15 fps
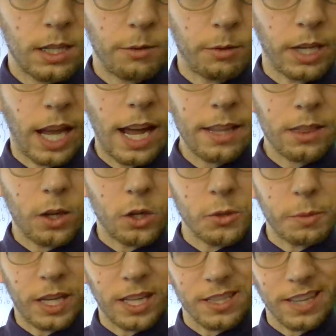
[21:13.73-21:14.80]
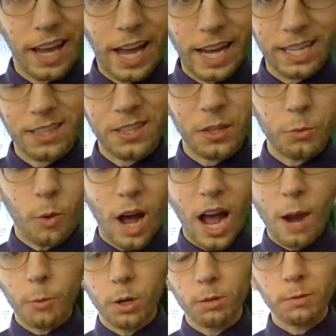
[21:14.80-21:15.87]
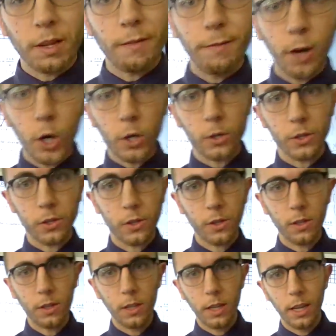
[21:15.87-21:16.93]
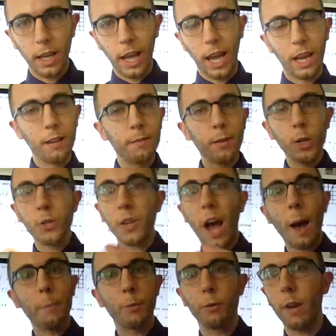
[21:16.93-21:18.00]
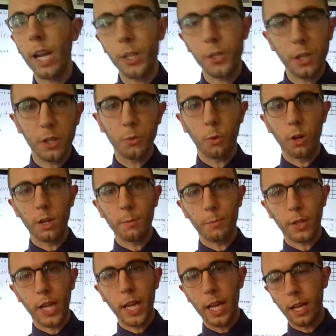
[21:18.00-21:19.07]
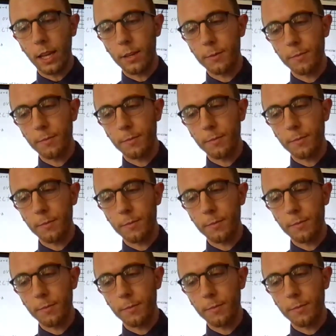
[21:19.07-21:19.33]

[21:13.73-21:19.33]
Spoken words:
We got those because x and y were reversed. Inverse operations were in play.